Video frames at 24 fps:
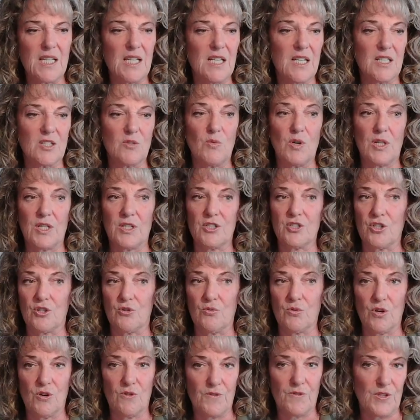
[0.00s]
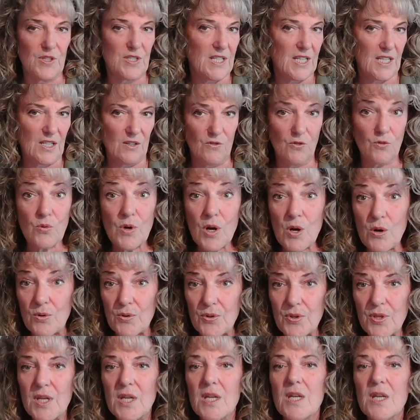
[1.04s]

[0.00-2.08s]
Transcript: He doesn't want us to grow for the sake of growth.